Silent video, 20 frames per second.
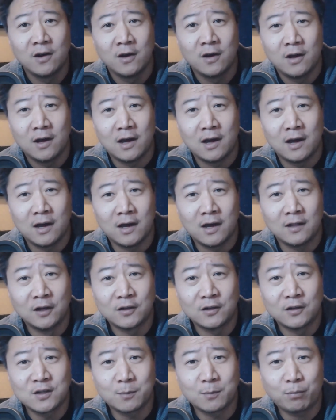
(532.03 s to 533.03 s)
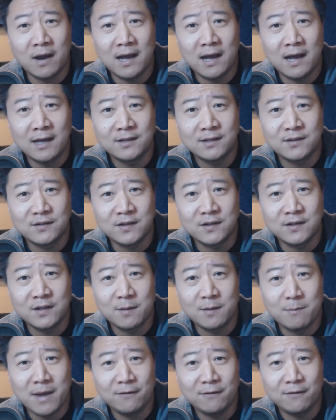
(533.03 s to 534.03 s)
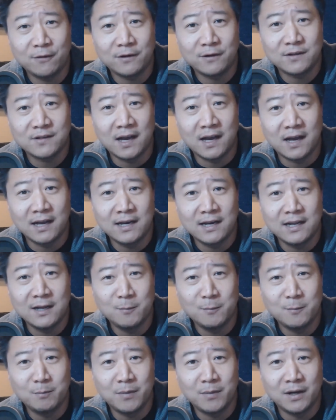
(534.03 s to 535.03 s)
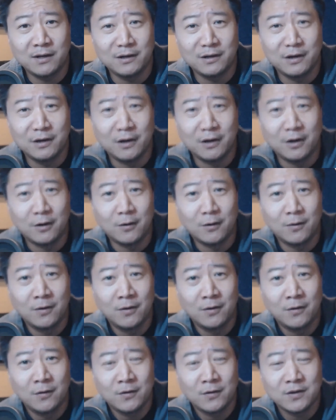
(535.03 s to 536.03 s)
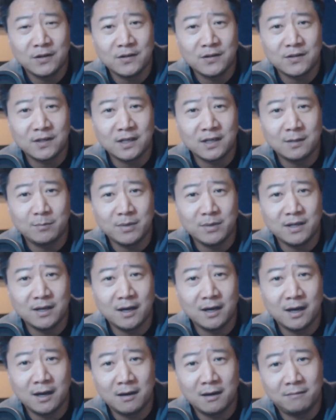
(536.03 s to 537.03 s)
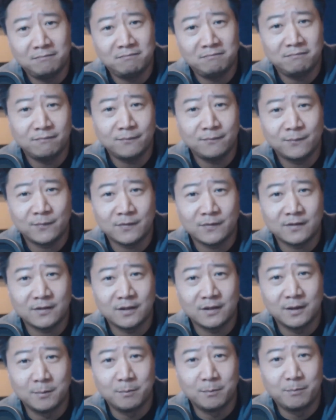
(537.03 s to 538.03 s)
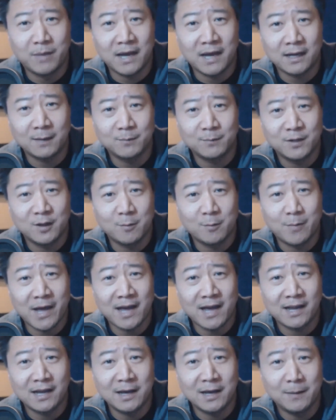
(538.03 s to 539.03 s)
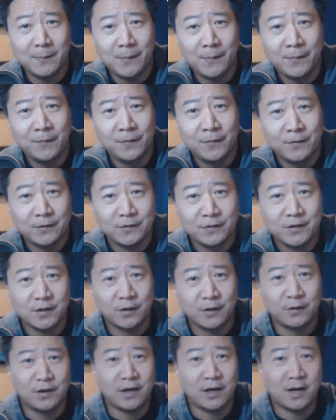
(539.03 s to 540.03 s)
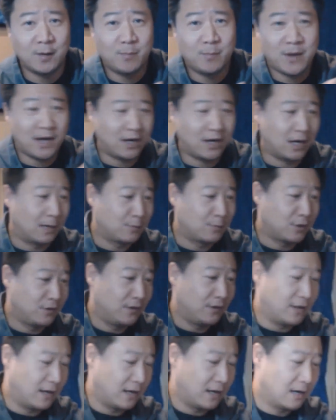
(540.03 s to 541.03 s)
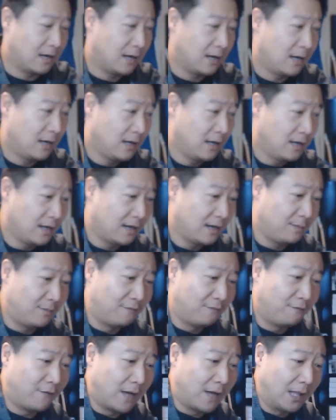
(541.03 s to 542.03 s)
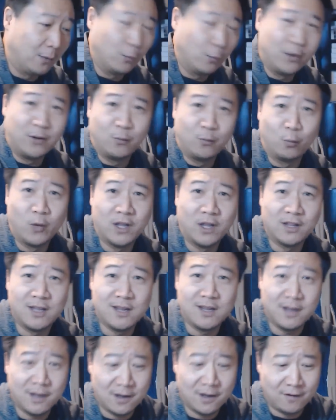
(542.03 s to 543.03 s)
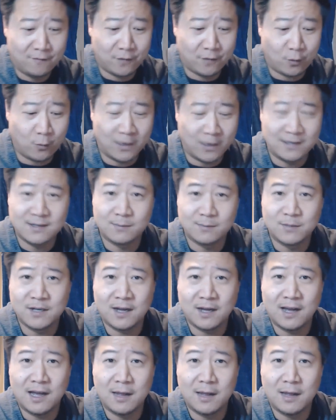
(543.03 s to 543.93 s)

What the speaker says: A little surprised to see the Mavericks sign him, but, you know, he's going to be a backup to the backup, so not a bad option there. I've been following Willie for quite some time,